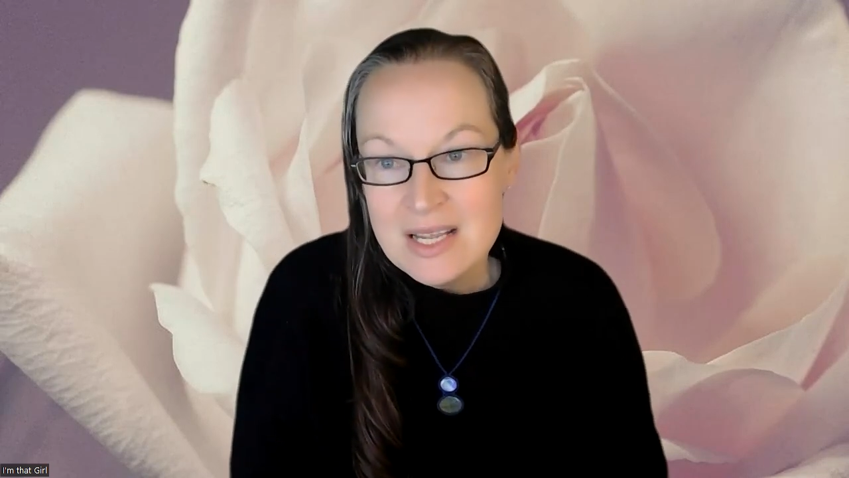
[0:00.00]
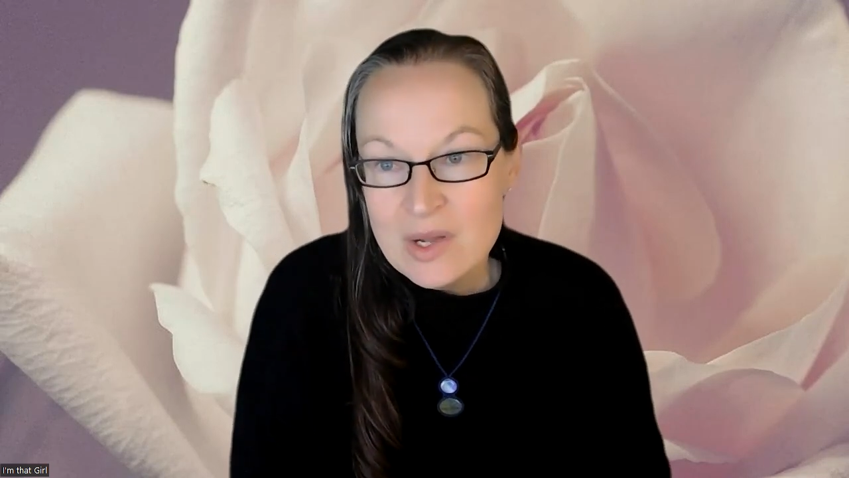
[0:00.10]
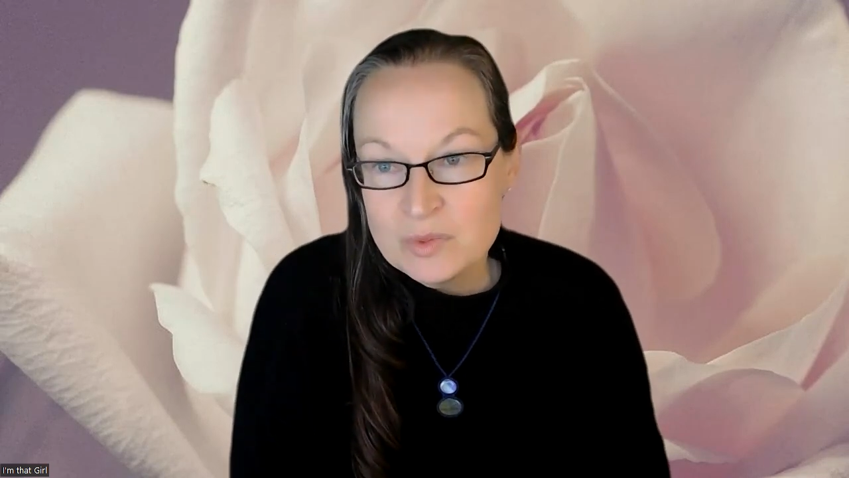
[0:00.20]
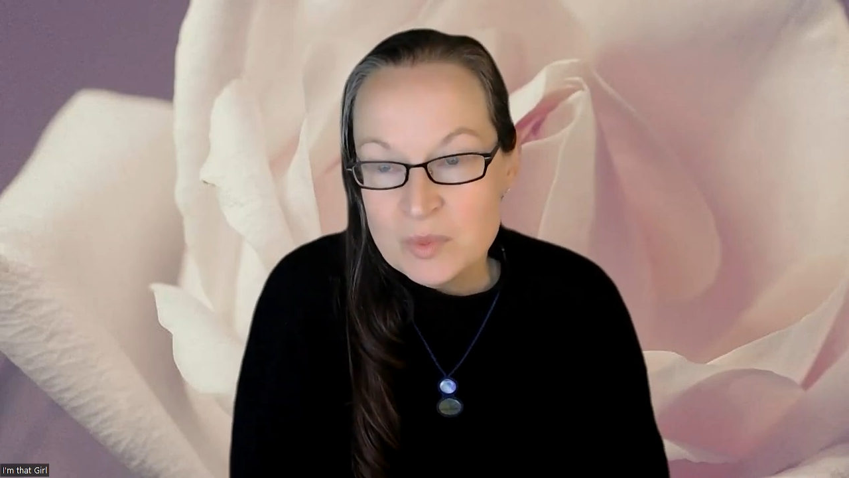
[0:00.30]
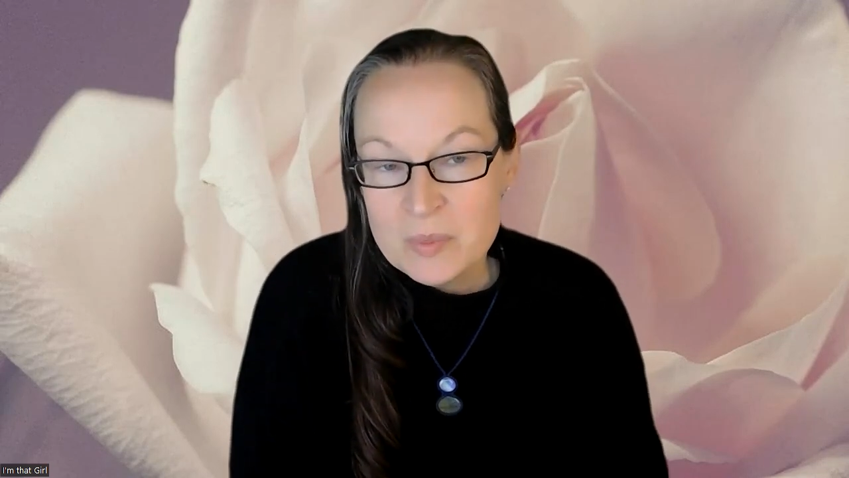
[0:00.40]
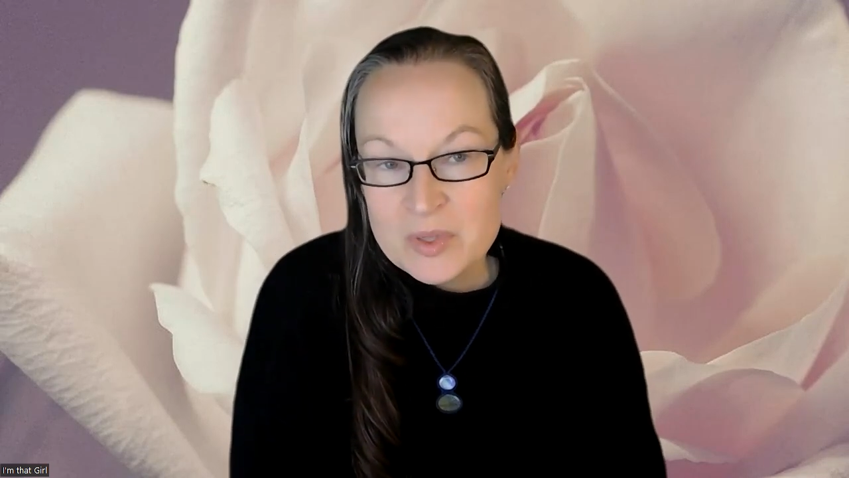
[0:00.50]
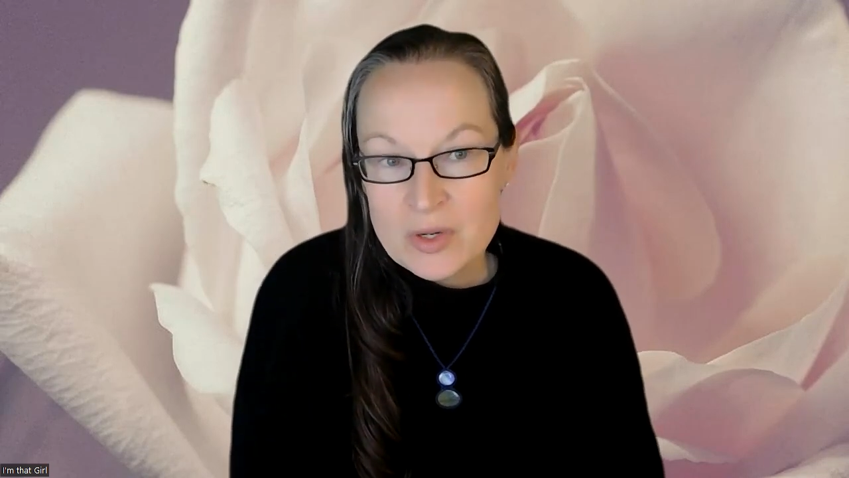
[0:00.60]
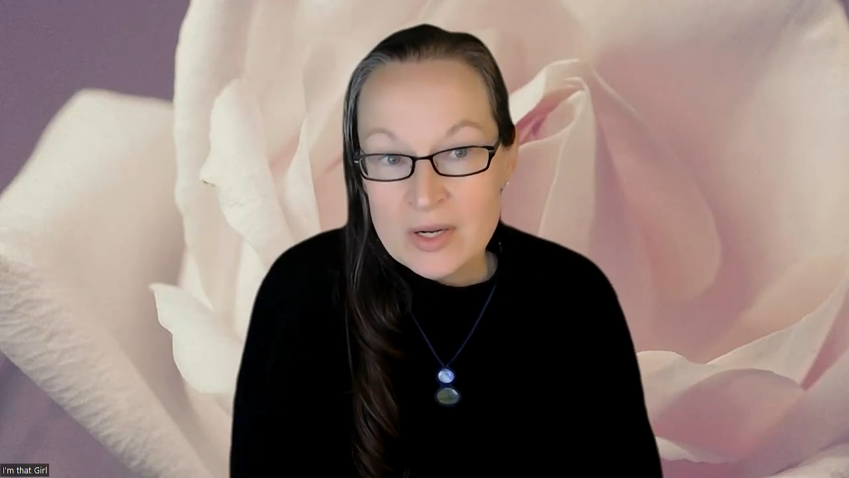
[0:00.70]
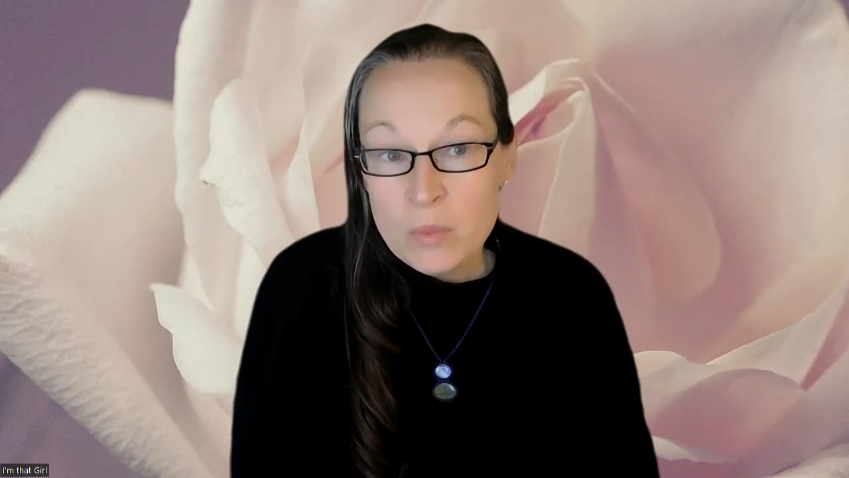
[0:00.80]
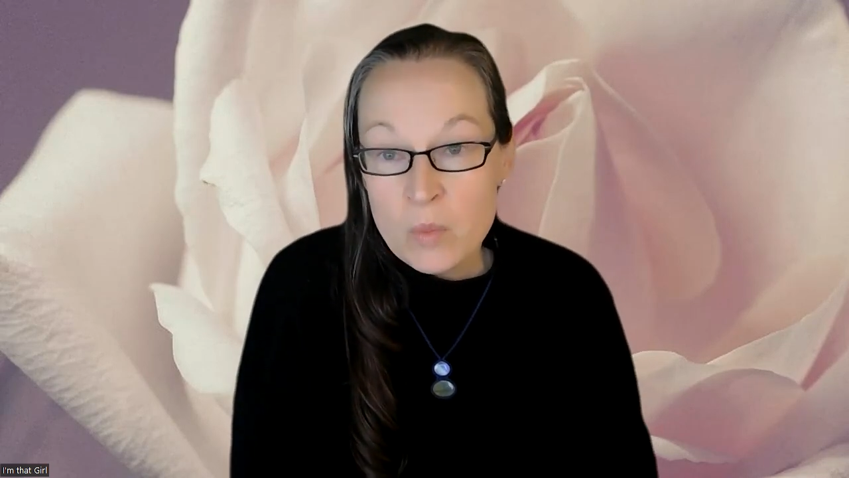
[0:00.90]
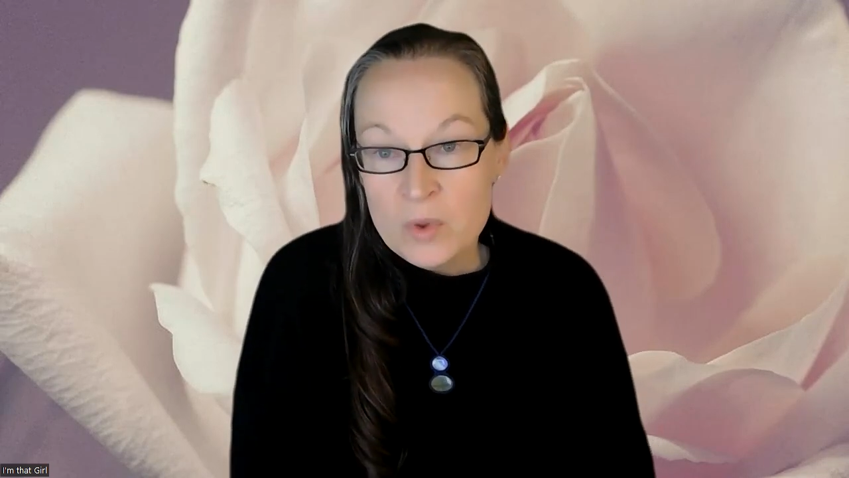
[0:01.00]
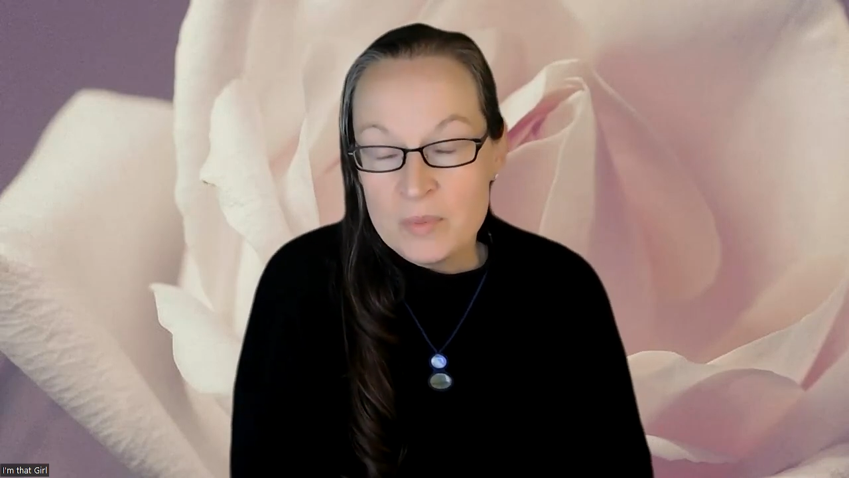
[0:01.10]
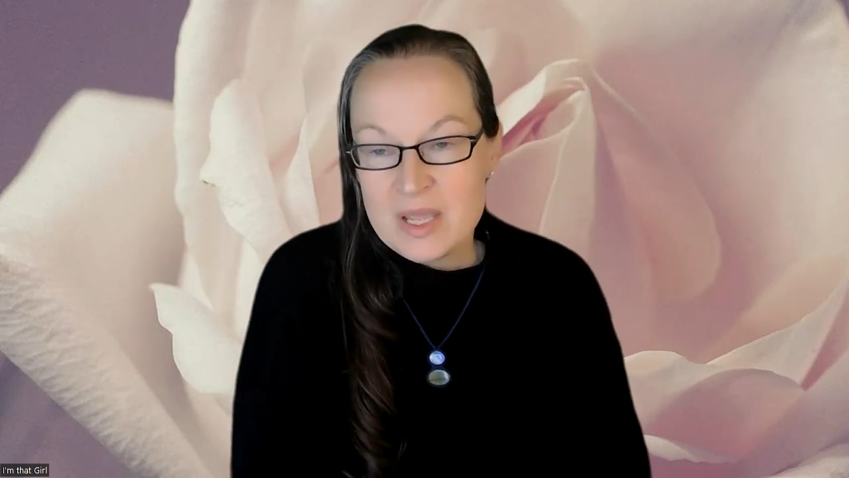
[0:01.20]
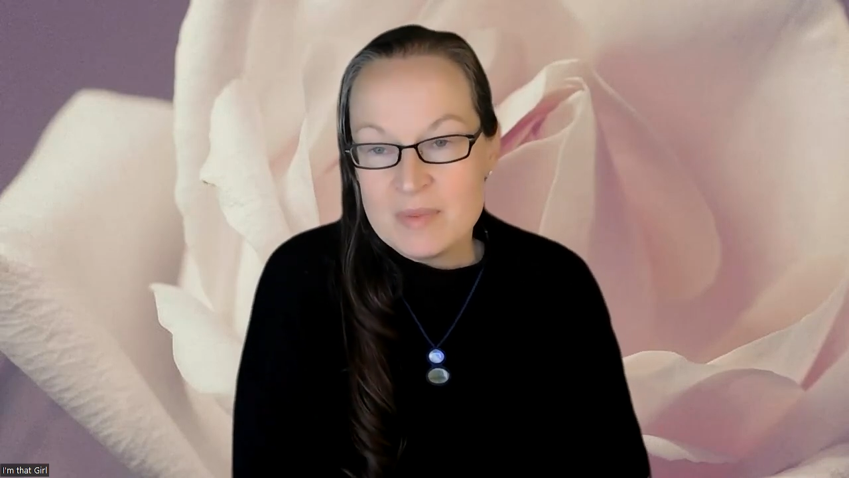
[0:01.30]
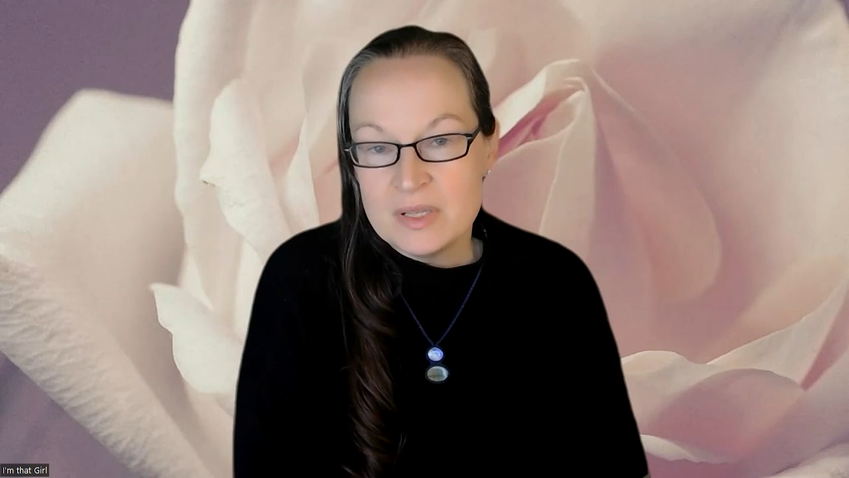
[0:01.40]
of what we're trying to warn
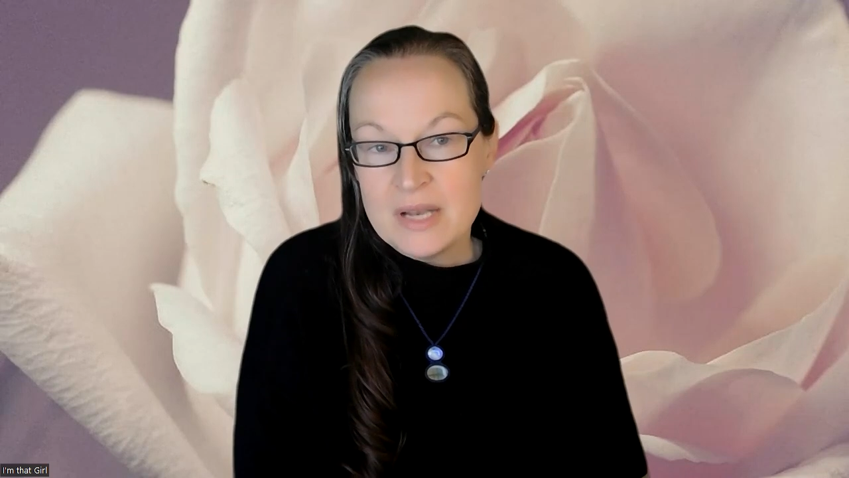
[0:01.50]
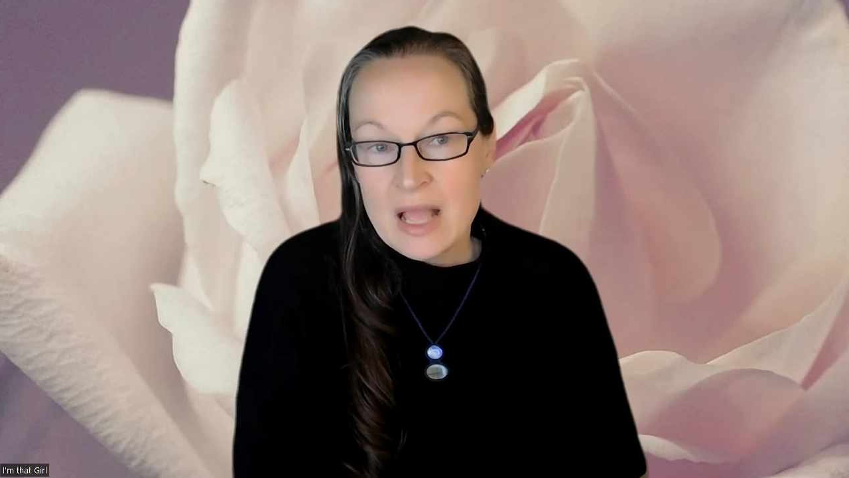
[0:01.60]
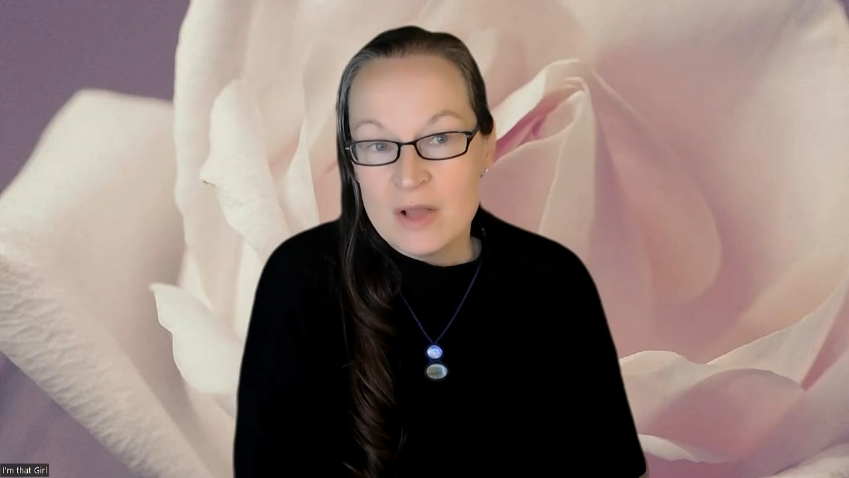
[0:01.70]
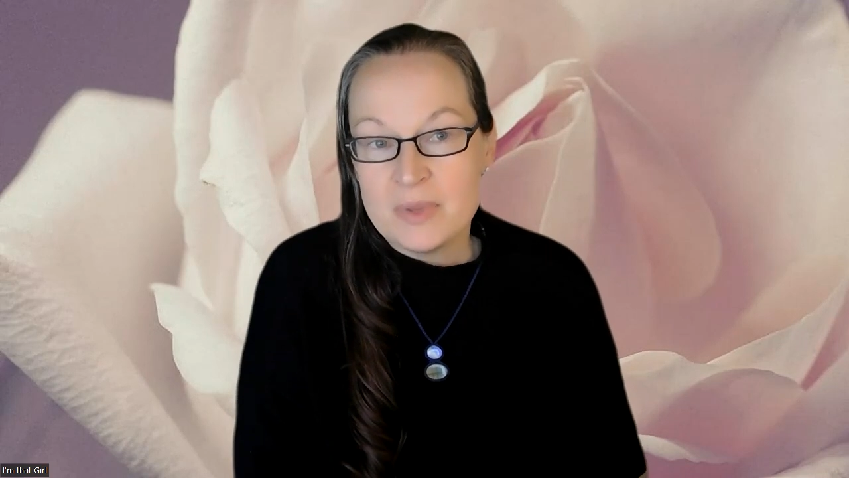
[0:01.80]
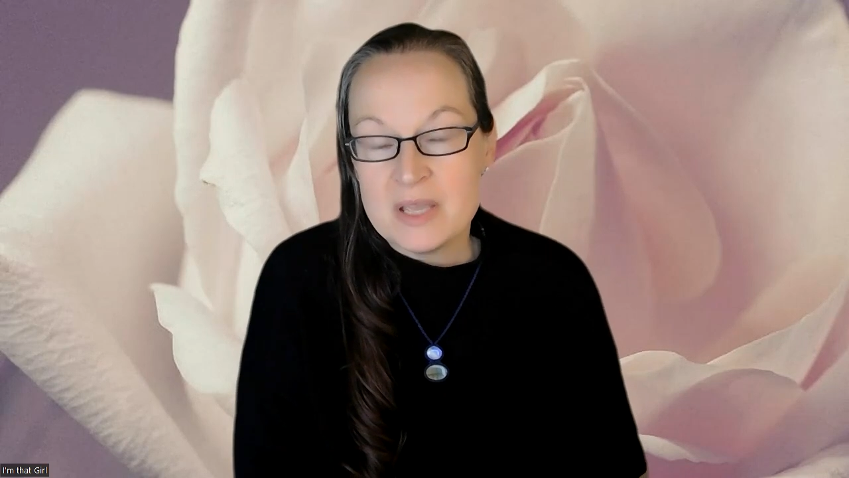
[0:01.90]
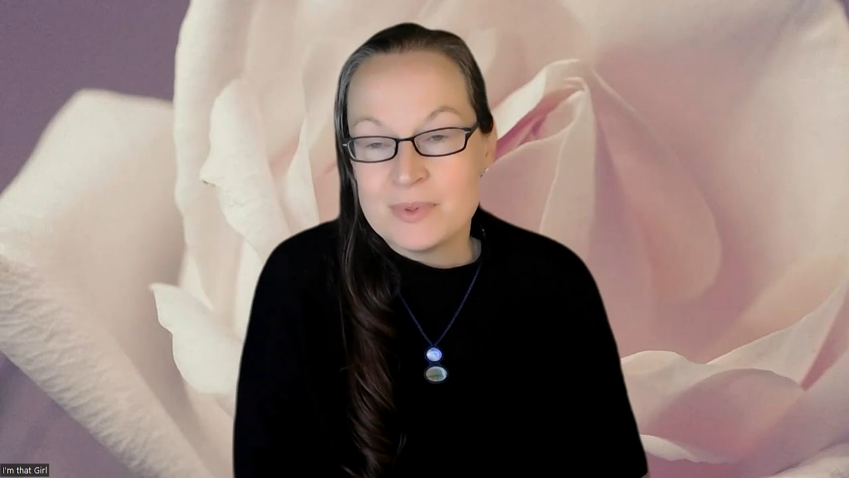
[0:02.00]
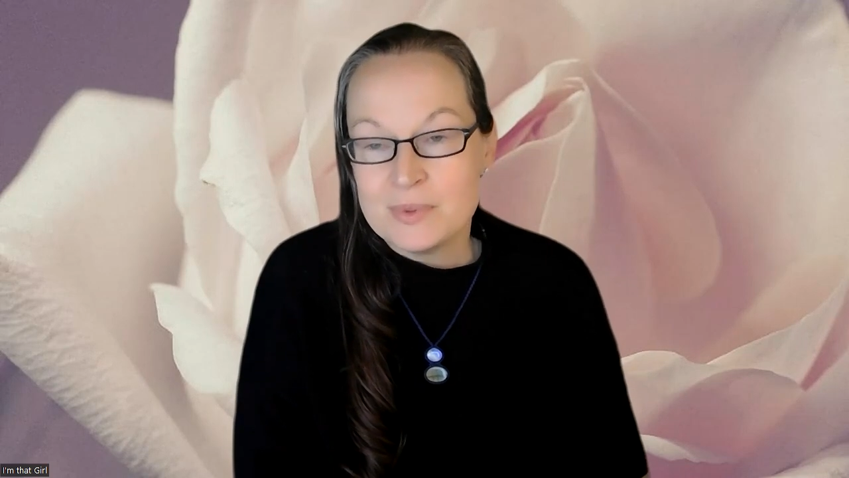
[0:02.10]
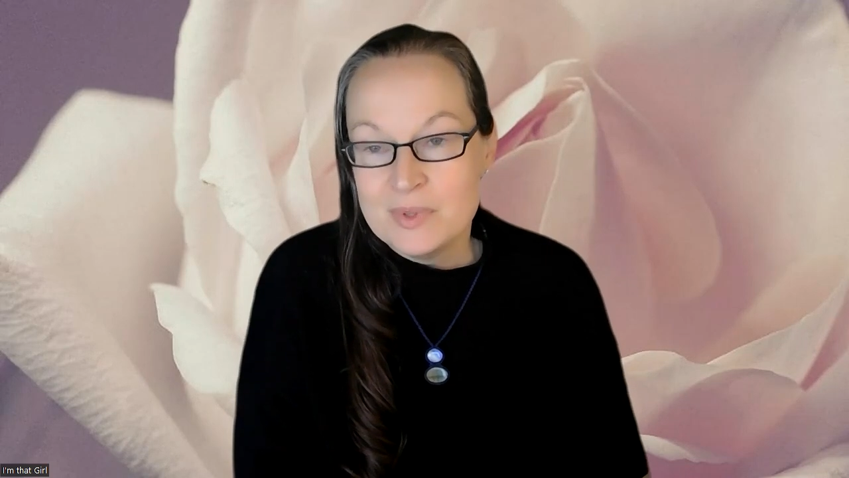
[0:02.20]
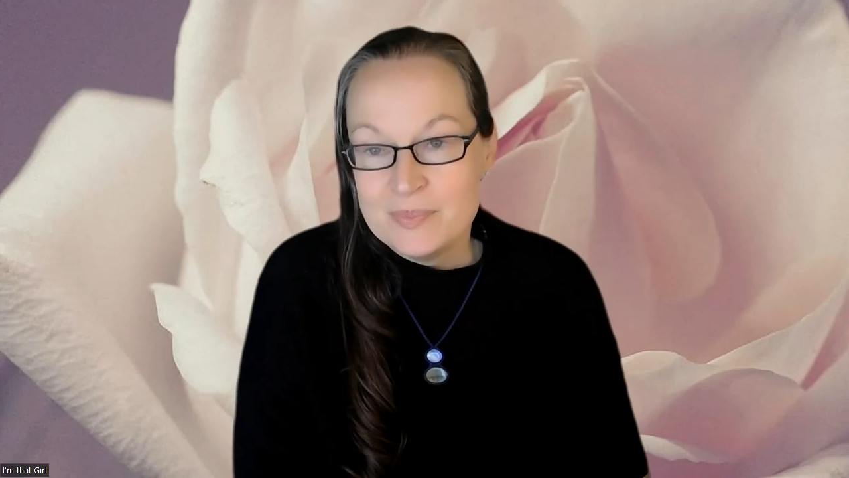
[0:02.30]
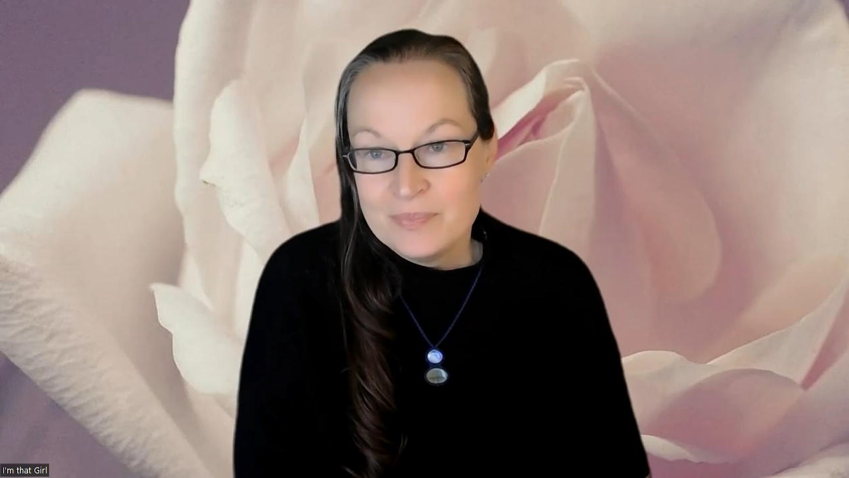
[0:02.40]
people and help people,